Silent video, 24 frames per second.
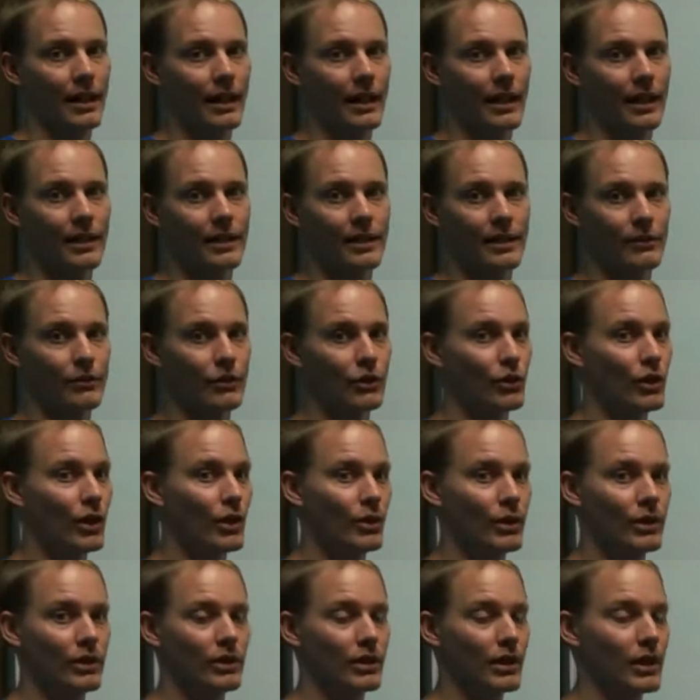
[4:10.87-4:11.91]
And if
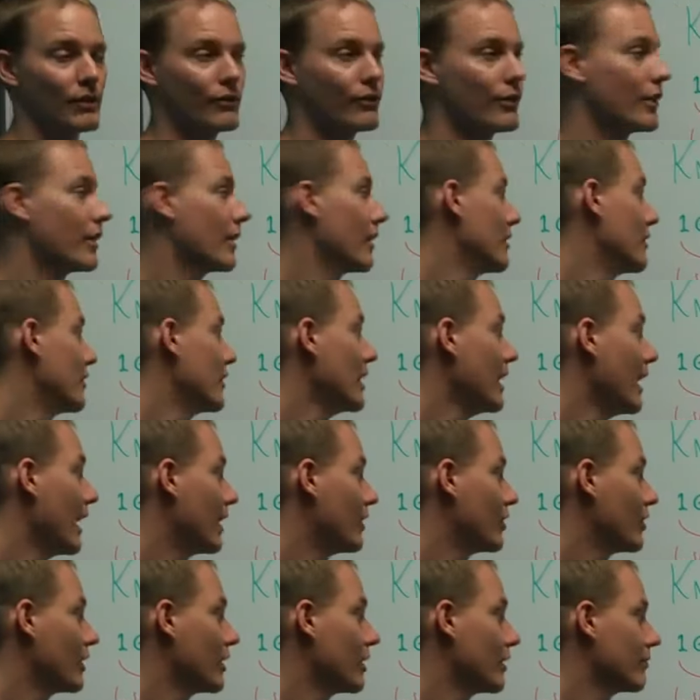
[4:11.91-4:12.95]
you know you're looking for a Z
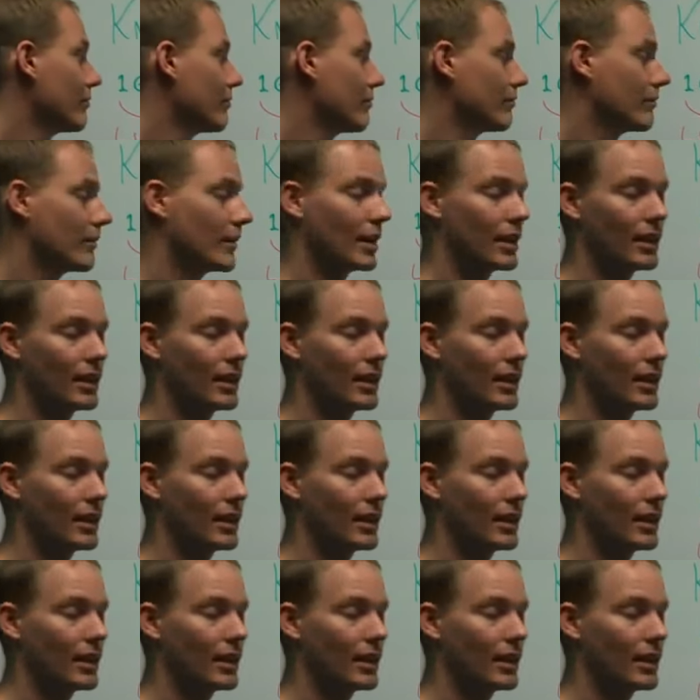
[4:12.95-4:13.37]
engine,